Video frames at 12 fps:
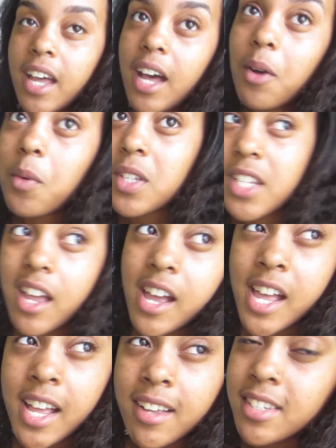I was
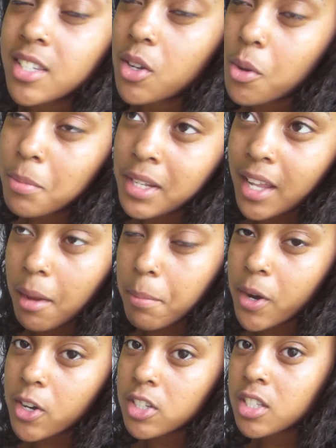asked so many like
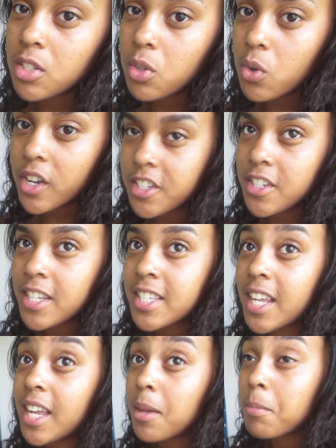personal questions
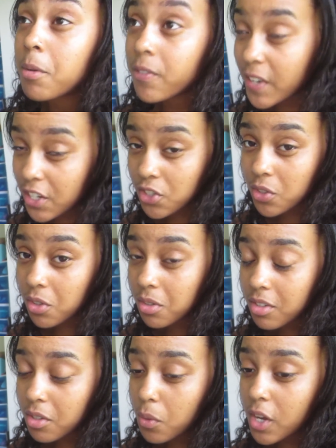and professional
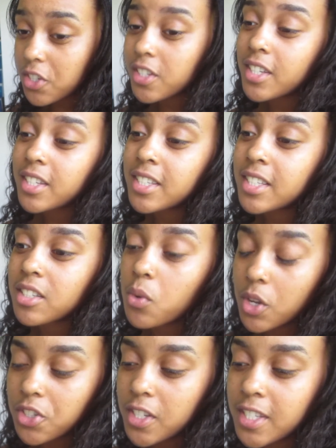questions
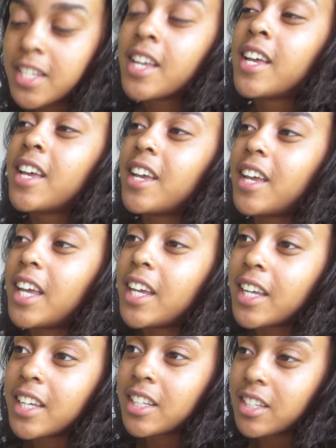questions
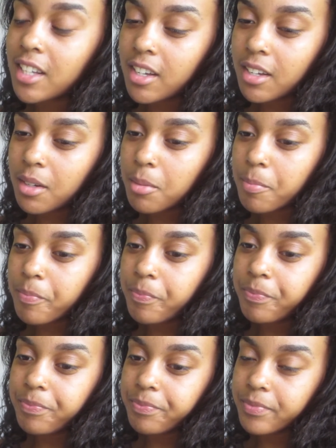and um
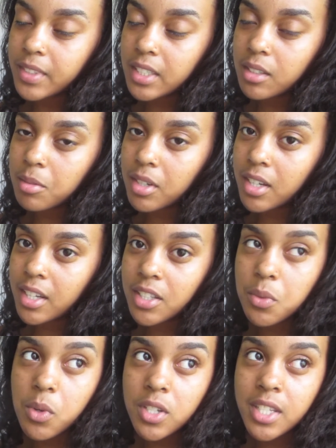oh my god
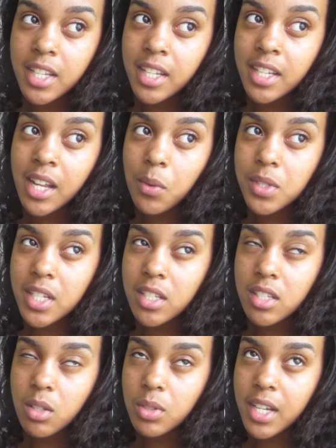towards the end I was getting
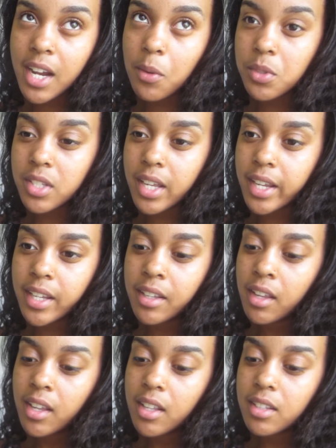so tired I was like
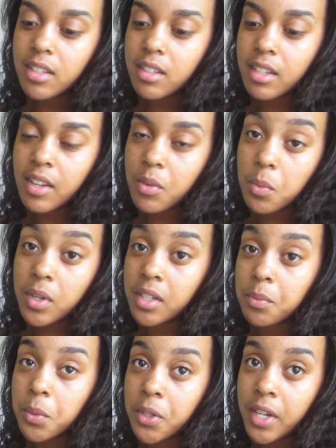giving
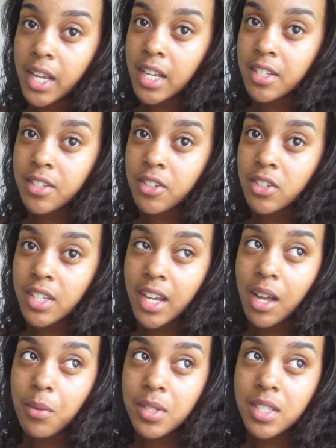one word answers like
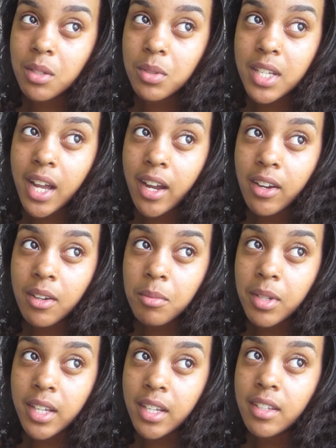I was so tired I'm
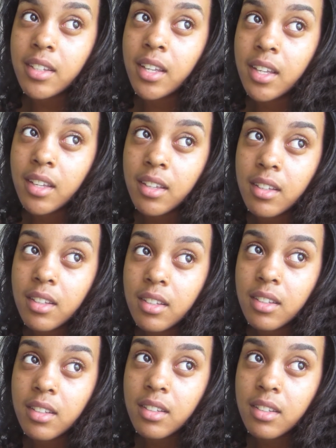like yeah
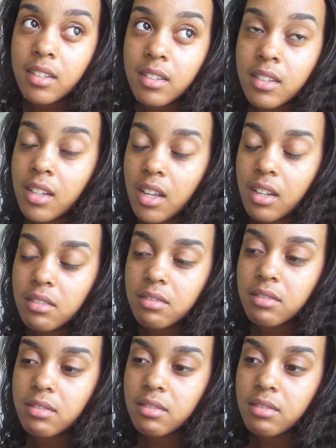no
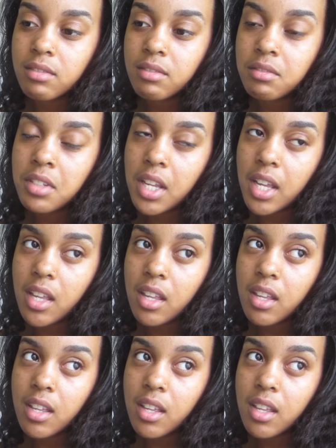yeah